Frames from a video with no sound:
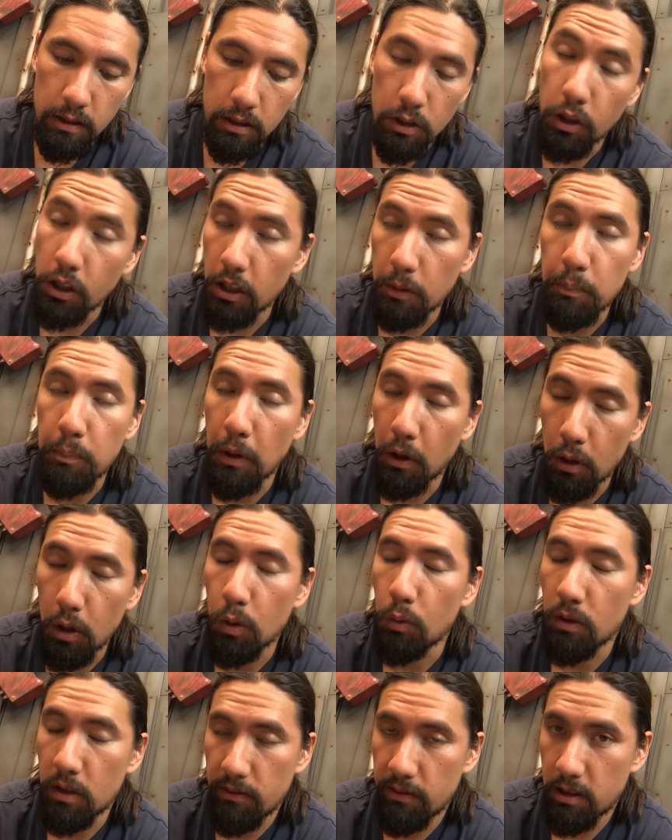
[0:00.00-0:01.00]
you could
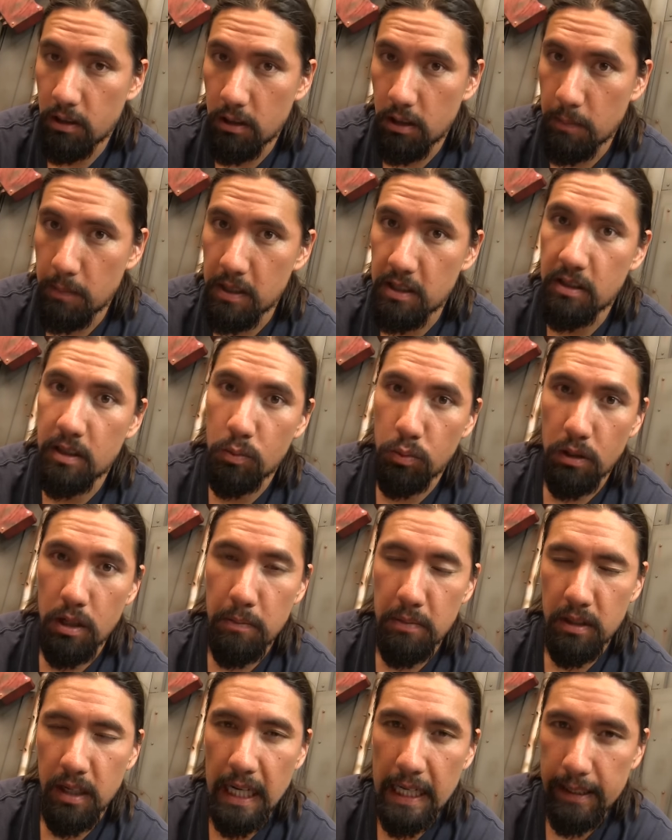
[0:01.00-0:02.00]
borrow one of our armies, is what
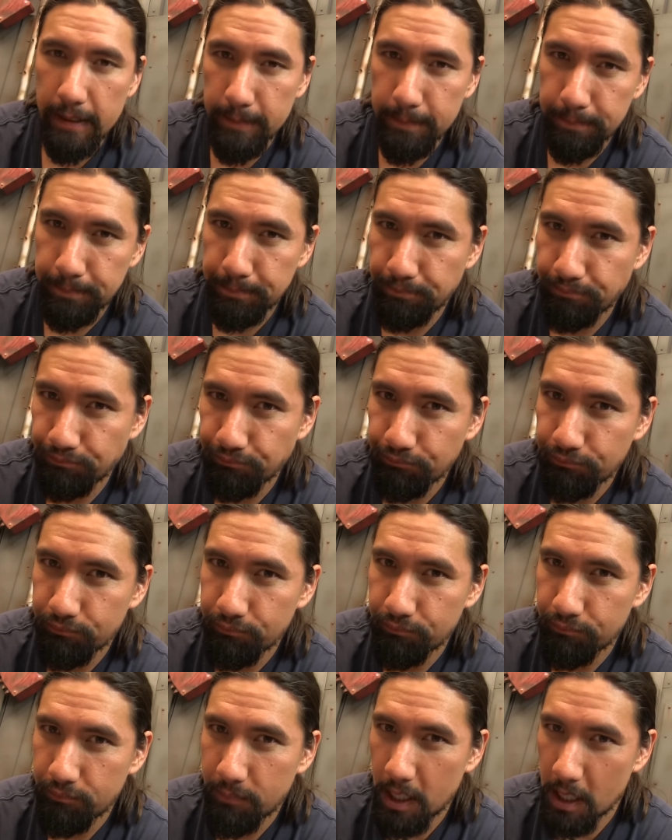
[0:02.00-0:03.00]
I'm saying.
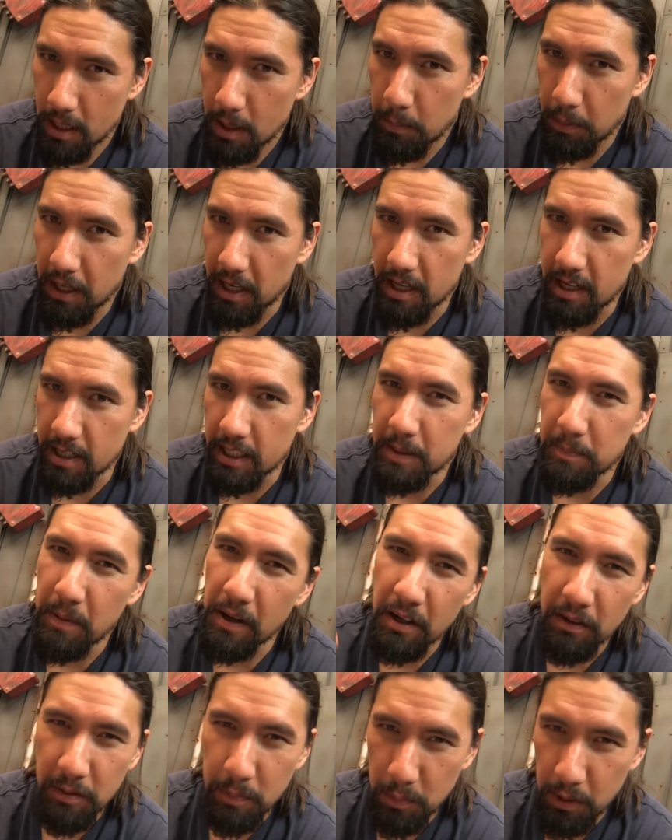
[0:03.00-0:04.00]
But it's
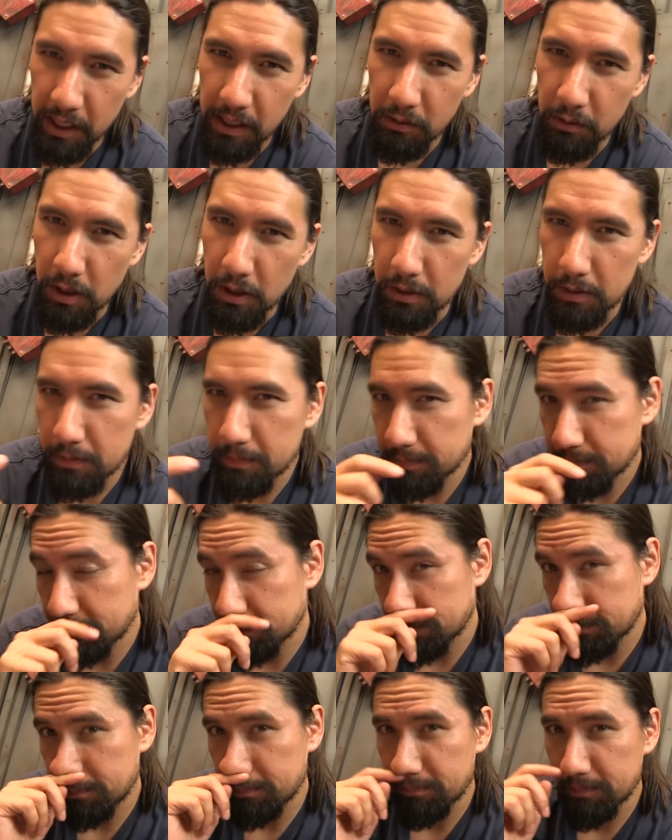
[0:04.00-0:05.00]
better if you bring your own.
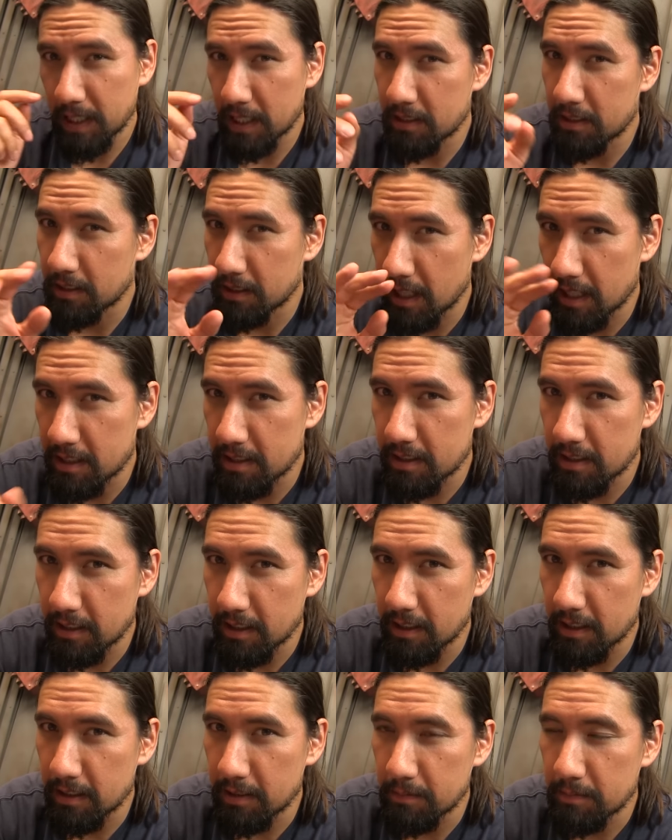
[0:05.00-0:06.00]
That's that's
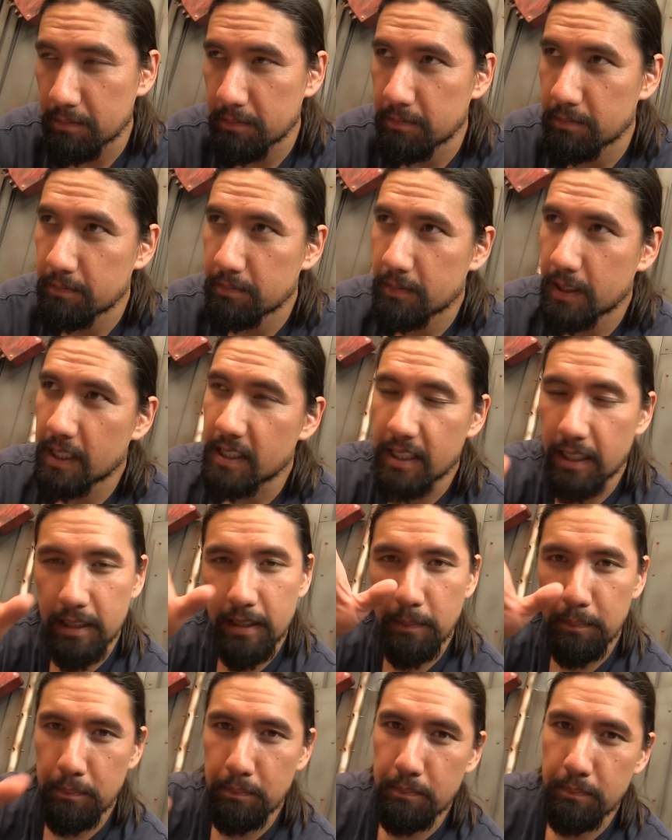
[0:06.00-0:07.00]
the that's
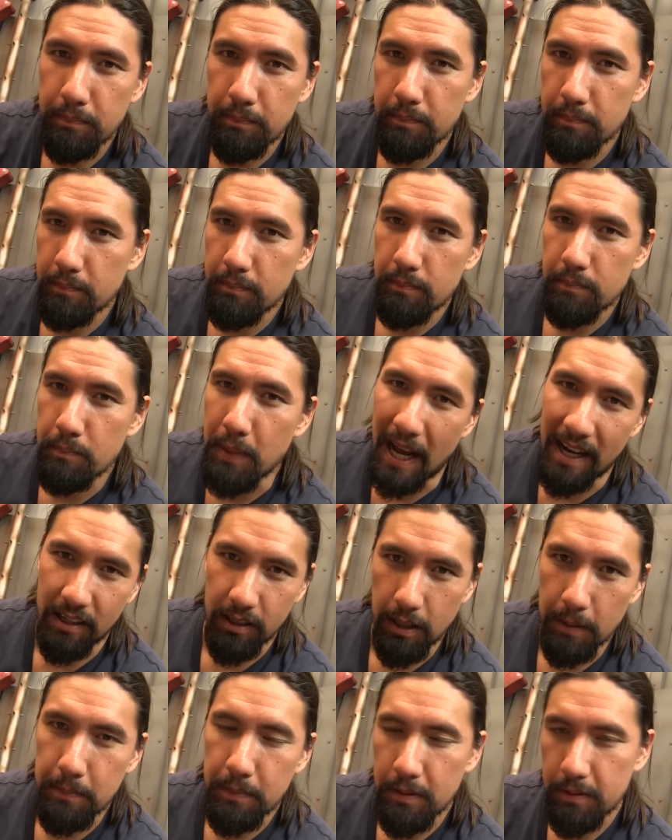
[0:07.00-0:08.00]
like the
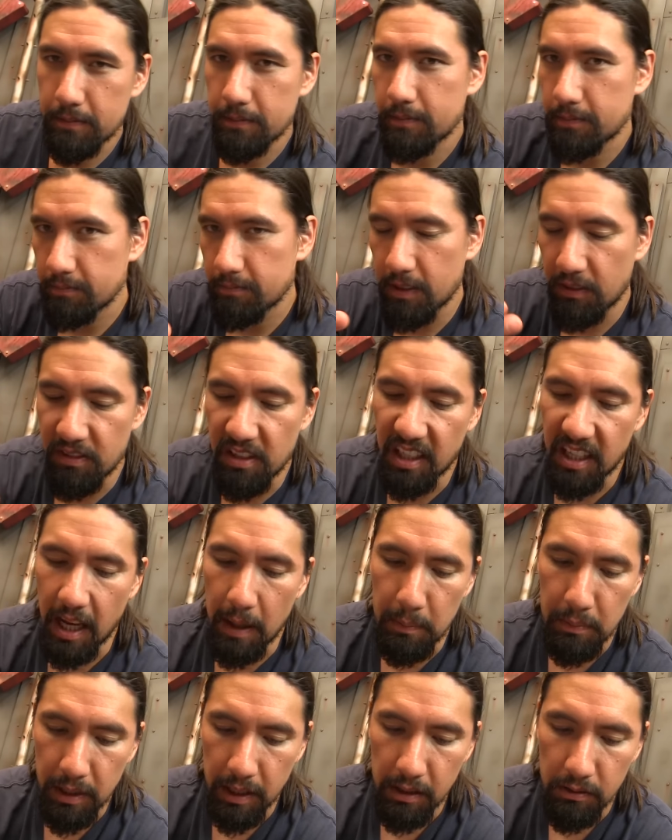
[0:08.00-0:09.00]
backup if you
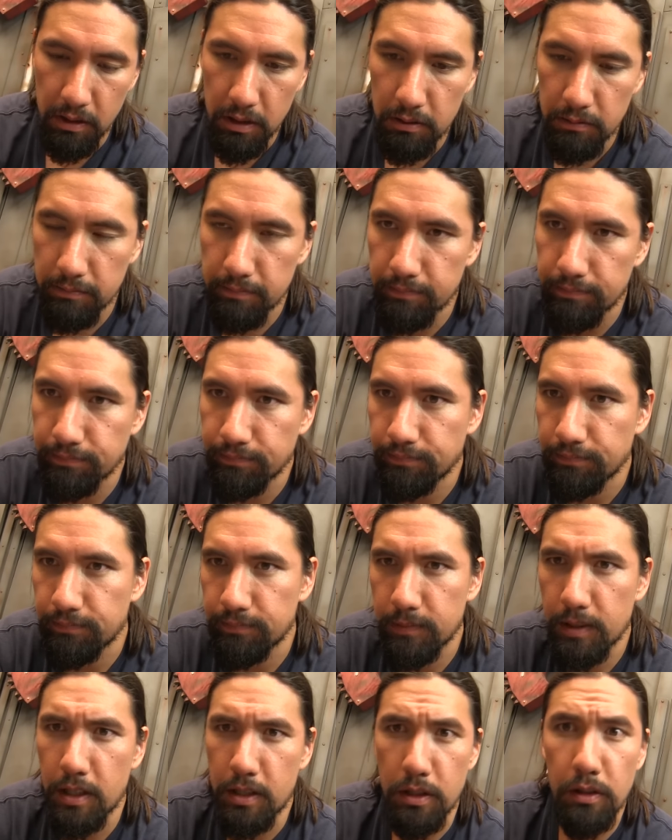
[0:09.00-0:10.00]
can't bring your own.
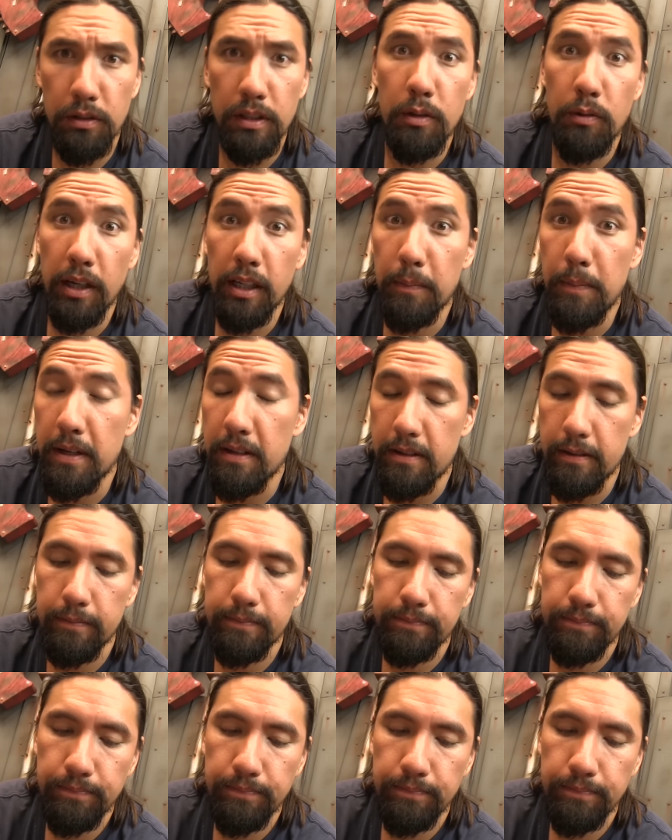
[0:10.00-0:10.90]
certainly recommend it.